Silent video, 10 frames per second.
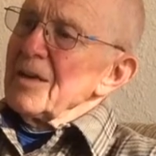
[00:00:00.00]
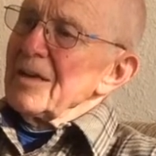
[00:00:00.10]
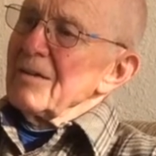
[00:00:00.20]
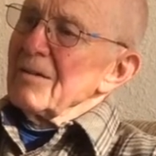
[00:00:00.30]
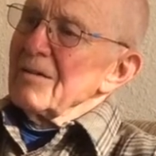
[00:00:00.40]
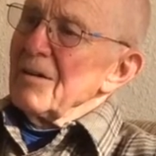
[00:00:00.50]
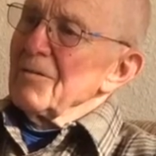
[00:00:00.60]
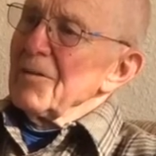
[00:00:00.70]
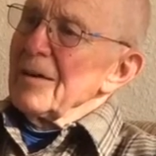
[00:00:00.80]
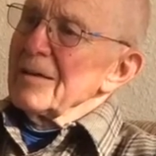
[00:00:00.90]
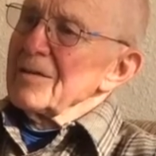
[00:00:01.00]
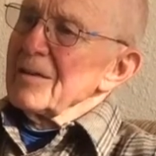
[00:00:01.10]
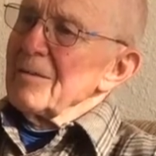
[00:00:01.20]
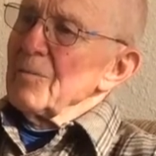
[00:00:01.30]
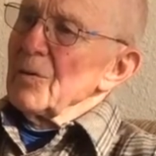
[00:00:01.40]
had a fine
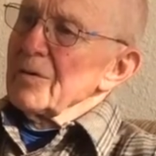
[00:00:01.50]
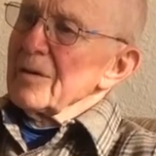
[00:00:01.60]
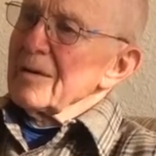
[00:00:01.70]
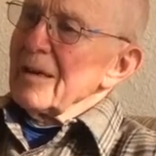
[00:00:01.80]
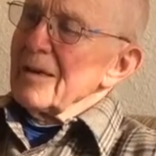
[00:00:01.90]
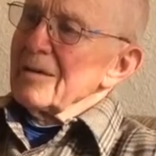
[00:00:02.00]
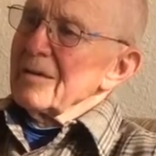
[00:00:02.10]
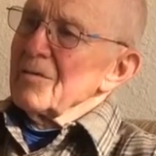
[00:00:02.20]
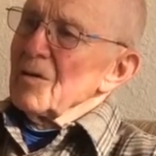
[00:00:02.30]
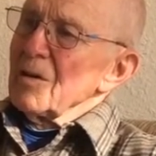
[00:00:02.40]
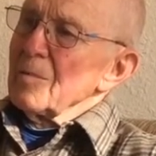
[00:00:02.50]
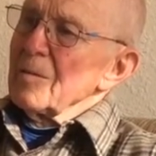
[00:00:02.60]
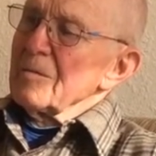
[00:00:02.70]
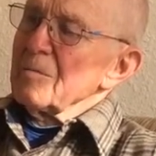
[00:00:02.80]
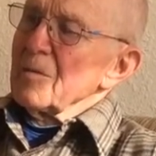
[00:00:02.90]
time building that and
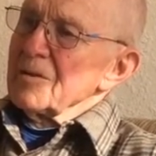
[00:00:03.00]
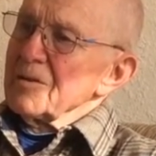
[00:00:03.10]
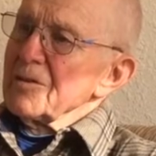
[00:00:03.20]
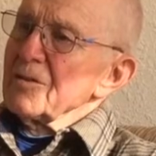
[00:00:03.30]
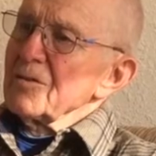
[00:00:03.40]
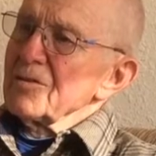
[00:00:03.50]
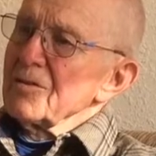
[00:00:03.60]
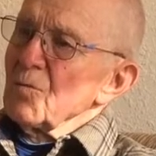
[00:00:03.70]
developing my skills in